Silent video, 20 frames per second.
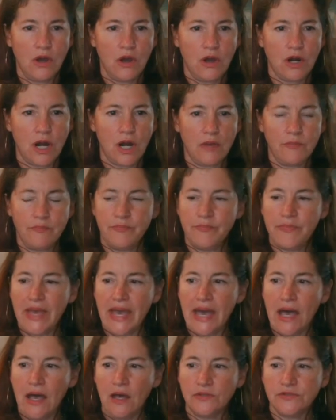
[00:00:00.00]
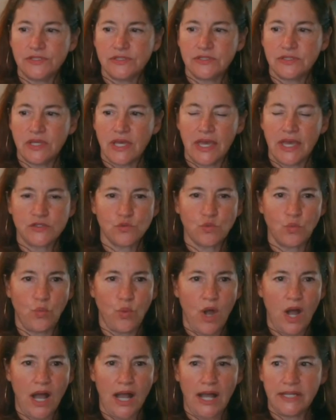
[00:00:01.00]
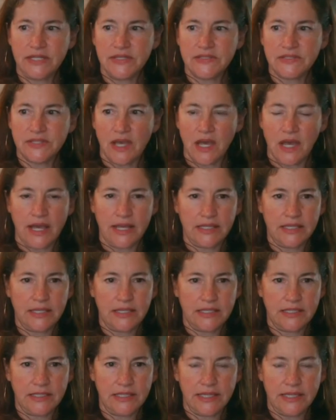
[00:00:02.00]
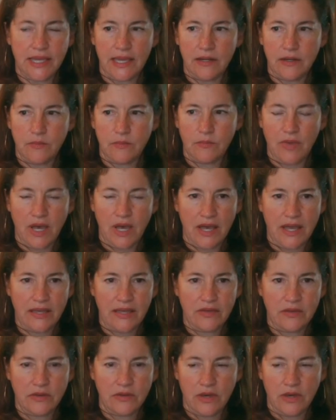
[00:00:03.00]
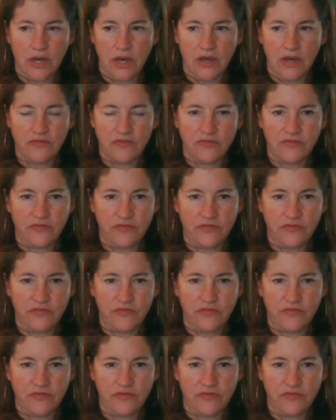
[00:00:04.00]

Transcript: are about as wide as I can get my uh,